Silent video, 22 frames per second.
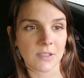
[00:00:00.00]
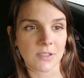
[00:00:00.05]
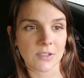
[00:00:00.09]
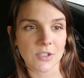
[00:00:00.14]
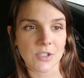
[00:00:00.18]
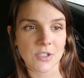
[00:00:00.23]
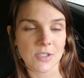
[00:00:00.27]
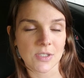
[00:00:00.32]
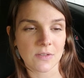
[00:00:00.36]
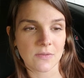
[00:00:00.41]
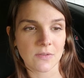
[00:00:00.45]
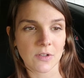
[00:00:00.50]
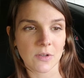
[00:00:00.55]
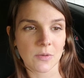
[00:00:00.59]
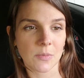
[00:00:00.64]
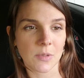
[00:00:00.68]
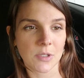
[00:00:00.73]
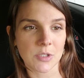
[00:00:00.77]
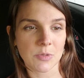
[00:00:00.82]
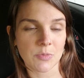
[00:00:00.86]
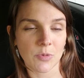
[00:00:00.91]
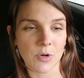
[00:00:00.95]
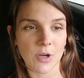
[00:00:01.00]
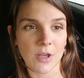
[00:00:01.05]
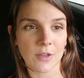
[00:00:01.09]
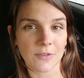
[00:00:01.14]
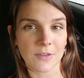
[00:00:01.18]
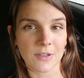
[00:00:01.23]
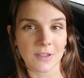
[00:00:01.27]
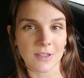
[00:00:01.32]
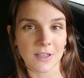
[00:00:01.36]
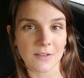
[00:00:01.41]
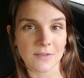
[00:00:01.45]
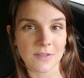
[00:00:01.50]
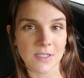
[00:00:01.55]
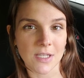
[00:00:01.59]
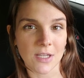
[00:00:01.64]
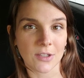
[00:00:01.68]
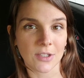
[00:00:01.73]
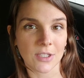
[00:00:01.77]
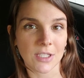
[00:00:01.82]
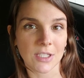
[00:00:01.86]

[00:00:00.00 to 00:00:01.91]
and just living a much more healthy lifestyle,